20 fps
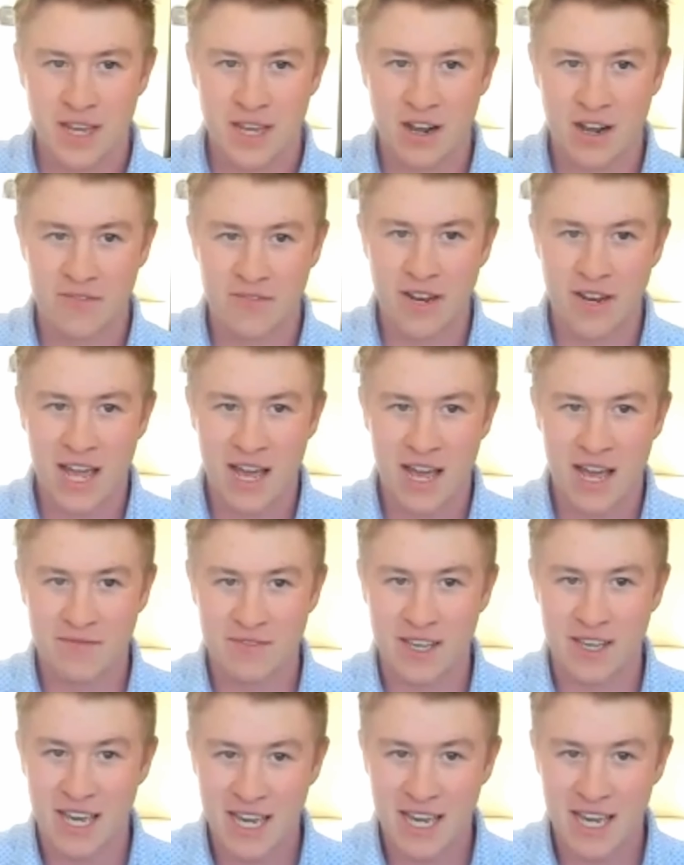I'd then
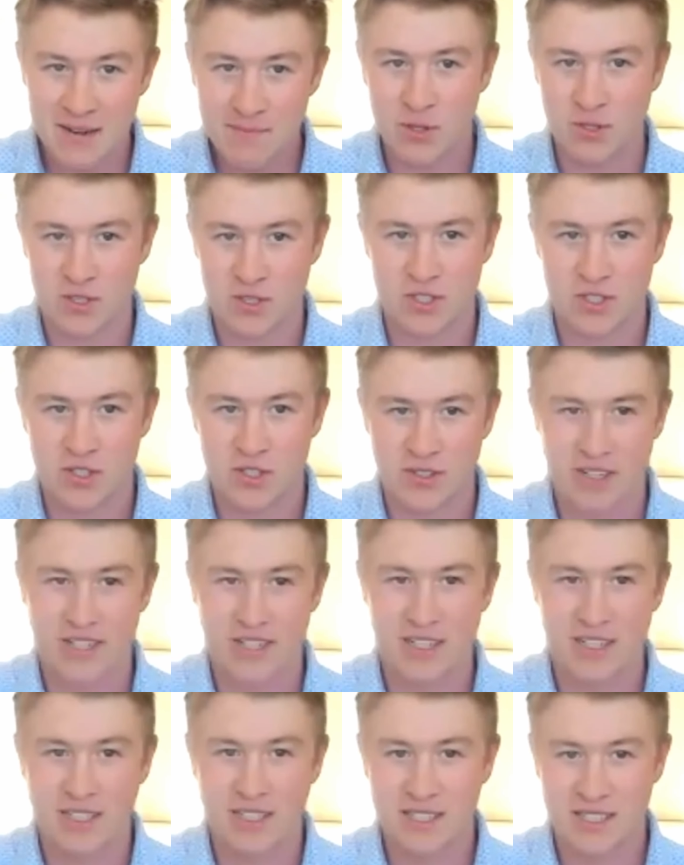have the input
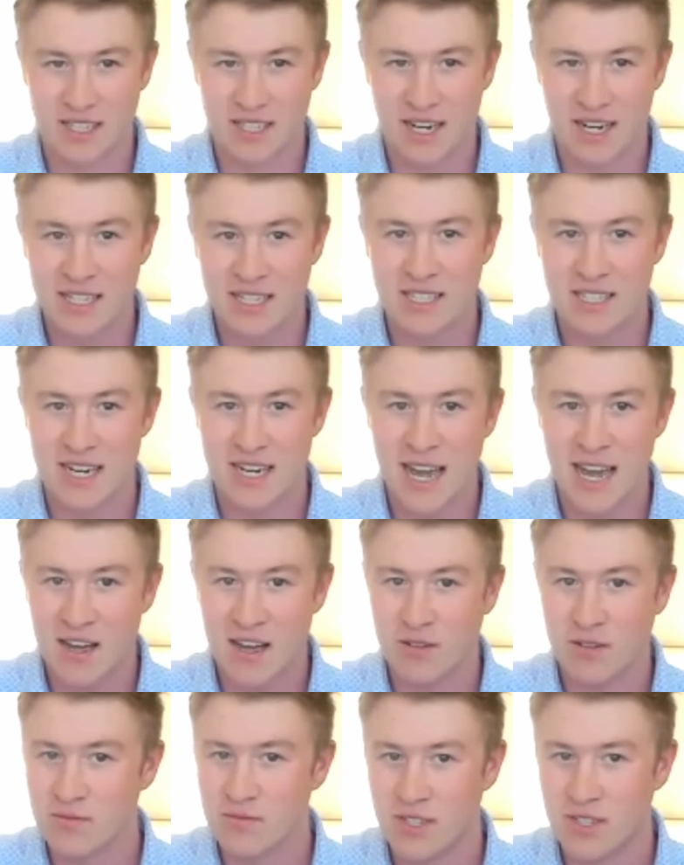student select a
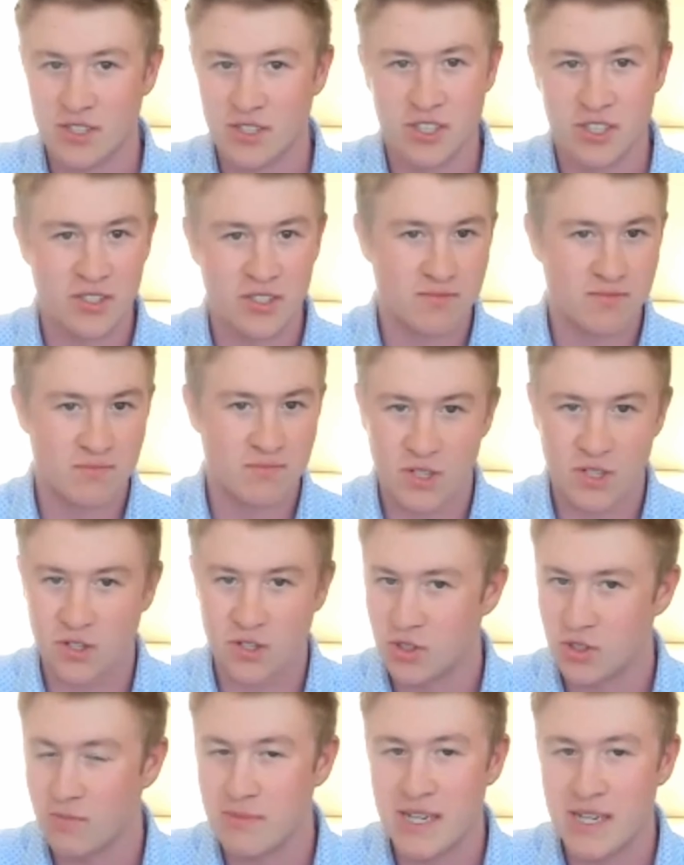noun such as
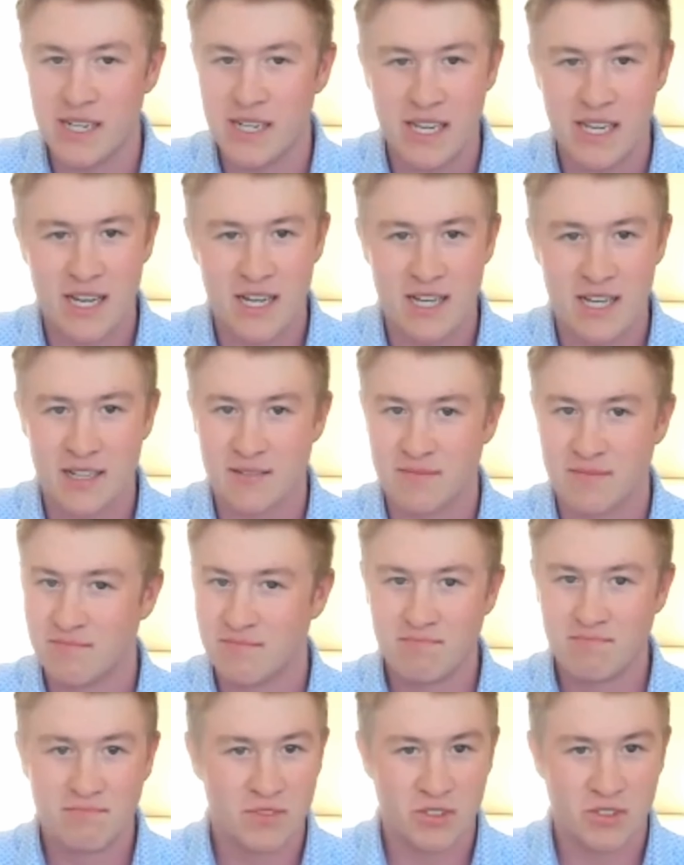social media
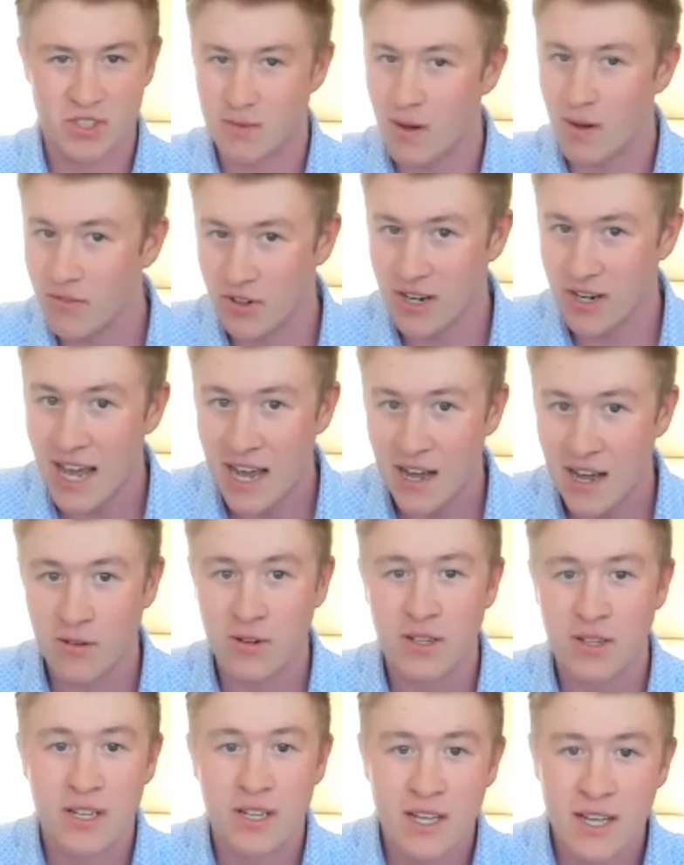or some other
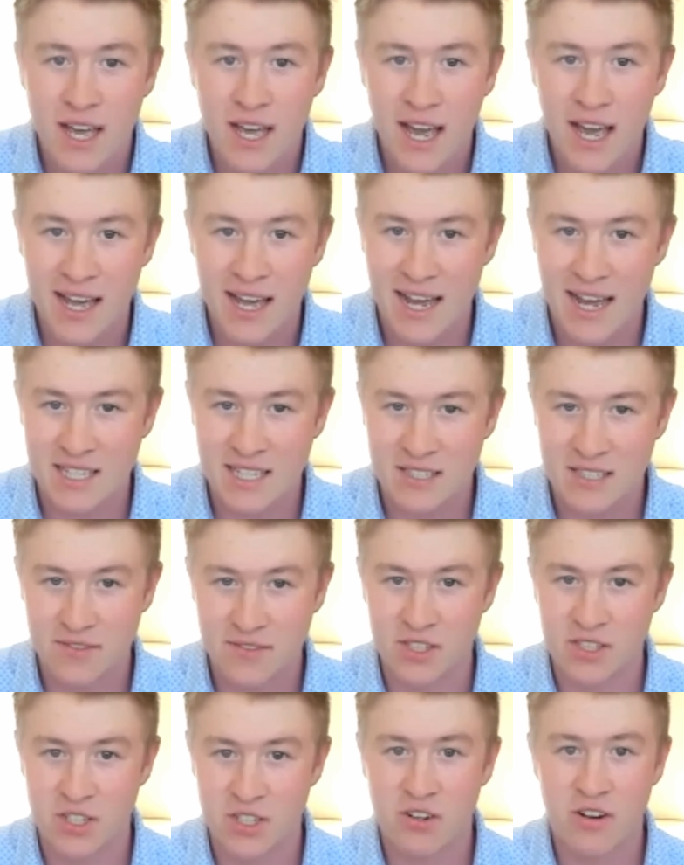noun and ask
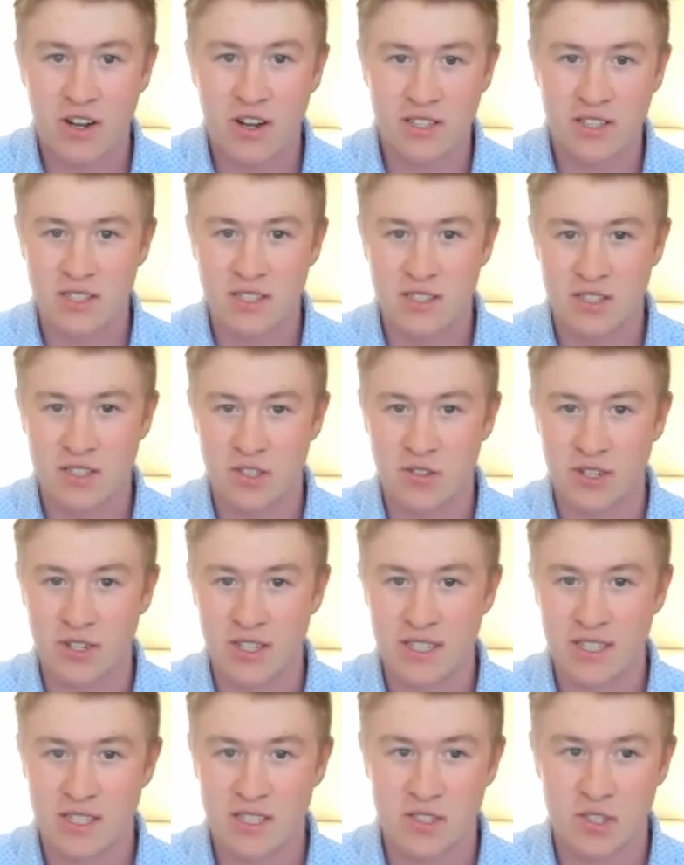the neuron
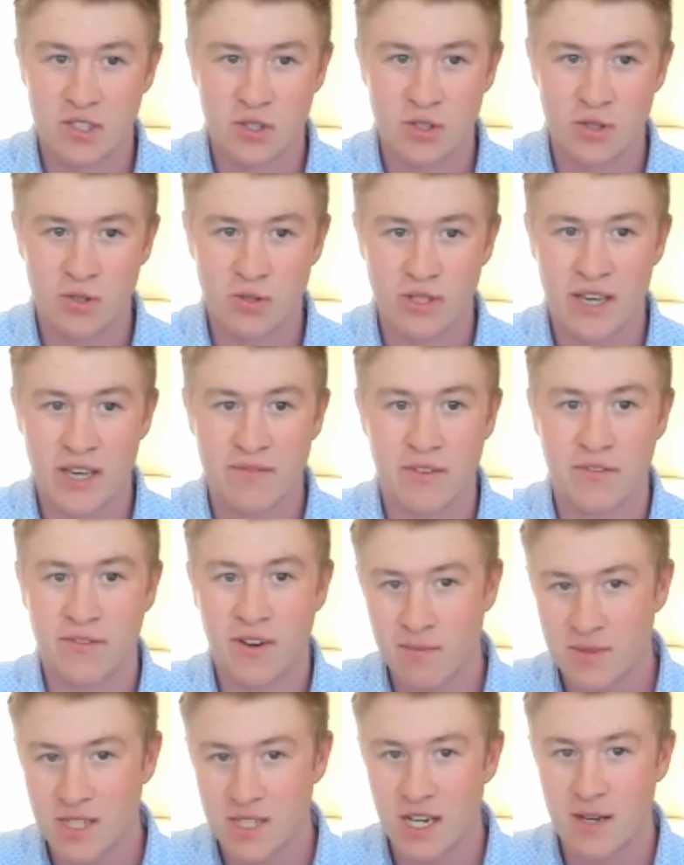students to give a
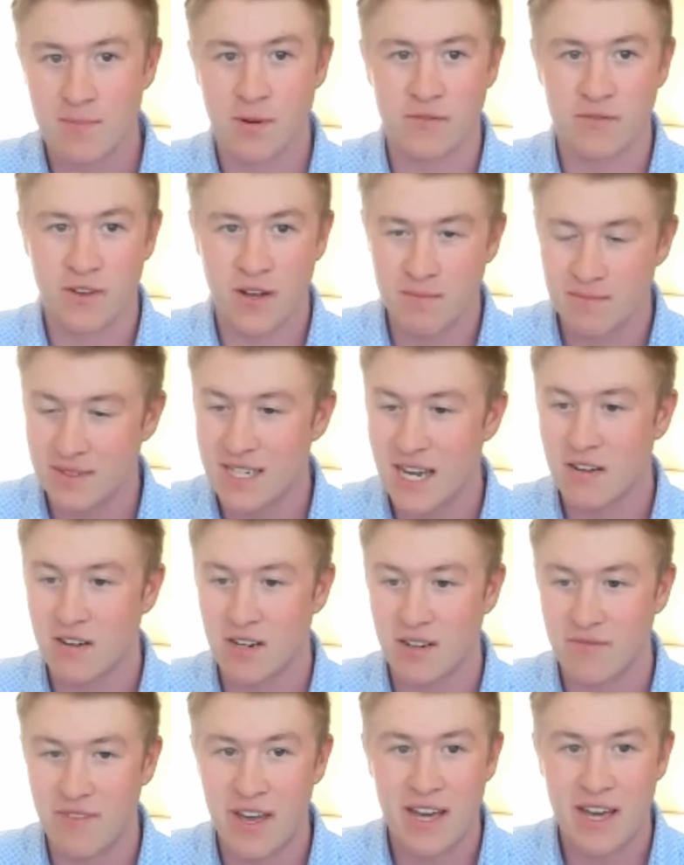thumbs up or thumbs down
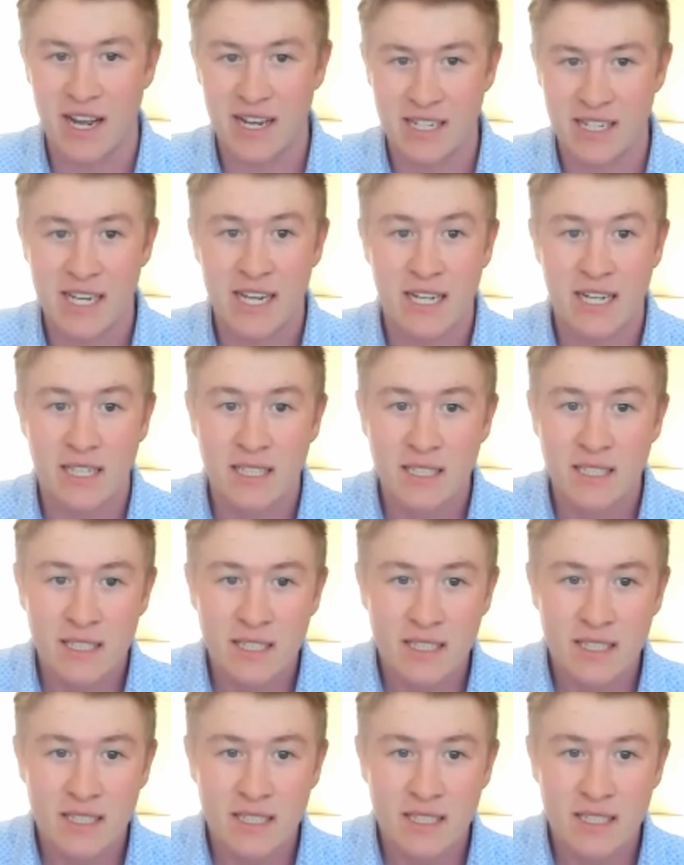on that idea.